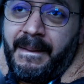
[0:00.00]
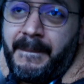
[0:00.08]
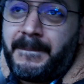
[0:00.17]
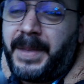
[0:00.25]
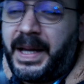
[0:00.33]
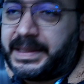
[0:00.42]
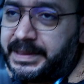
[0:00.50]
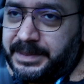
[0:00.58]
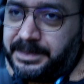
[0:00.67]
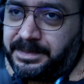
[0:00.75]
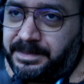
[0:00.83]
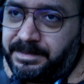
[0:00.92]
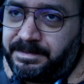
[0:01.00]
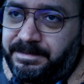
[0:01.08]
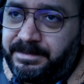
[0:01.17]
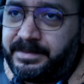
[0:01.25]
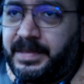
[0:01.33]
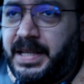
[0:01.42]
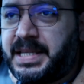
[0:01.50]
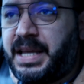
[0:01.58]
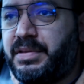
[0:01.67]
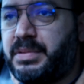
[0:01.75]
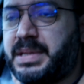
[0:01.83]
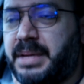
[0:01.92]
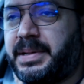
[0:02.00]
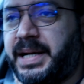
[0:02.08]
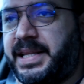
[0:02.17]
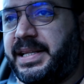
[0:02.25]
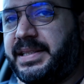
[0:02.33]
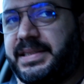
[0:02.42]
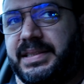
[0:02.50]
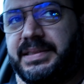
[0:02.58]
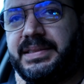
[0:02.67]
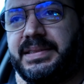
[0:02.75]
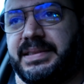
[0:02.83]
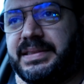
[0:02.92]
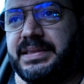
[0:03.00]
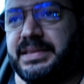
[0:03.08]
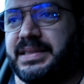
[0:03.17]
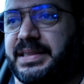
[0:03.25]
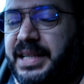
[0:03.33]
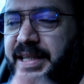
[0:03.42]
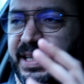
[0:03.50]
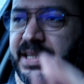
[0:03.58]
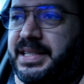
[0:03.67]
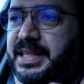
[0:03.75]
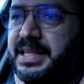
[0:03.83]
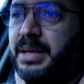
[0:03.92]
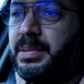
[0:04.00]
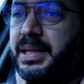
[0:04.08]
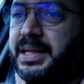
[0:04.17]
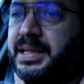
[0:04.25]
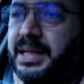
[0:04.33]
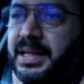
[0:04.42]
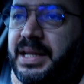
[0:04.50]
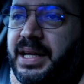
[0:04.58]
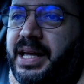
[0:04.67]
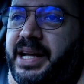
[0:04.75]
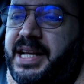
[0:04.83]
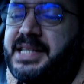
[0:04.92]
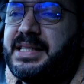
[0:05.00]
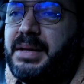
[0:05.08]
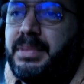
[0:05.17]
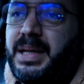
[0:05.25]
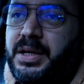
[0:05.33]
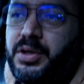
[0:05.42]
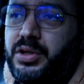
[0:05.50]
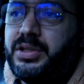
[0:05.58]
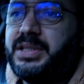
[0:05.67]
but let's give them some credit they did something reasonably good.